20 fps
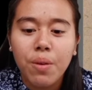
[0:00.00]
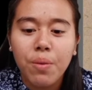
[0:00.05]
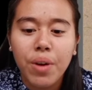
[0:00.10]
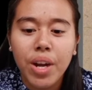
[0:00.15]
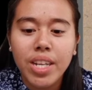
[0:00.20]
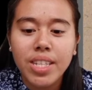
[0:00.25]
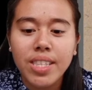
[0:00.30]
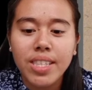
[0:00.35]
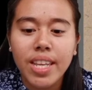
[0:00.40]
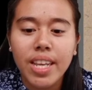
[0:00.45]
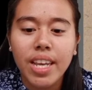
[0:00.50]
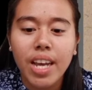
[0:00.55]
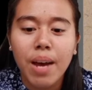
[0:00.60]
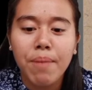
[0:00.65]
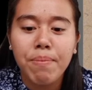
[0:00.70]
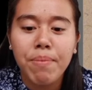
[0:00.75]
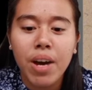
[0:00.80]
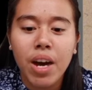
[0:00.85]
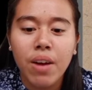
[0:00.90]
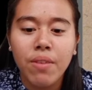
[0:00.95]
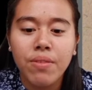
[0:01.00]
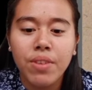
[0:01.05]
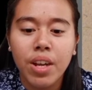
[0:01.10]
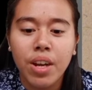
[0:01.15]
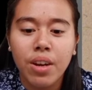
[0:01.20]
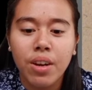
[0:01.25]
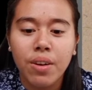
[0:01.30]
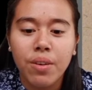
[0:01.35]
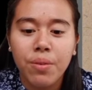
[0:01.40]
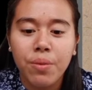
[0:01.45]
rising above
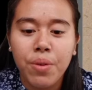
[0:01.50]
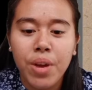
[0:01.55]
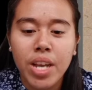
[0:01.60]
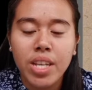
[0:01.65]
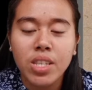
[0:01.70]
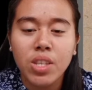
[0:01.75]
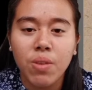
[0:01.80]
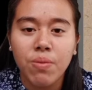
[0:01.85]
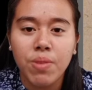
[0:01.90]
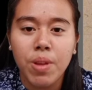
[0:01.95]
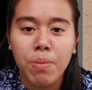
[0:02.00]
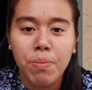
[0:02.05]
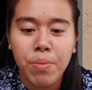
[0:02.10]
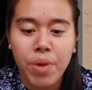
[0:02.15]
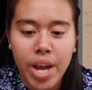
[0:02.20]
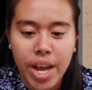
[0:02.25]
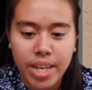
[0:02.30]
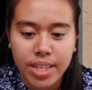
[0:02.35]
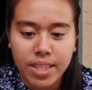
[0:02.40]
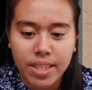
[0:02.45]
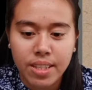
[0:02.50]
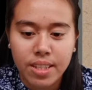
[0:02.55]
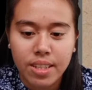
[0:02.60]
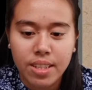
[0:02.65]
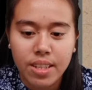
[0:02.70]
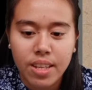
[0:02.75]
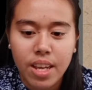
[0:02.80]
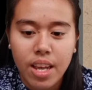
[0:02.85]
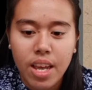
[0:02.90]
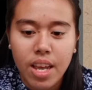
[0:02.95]
the rest of the breast.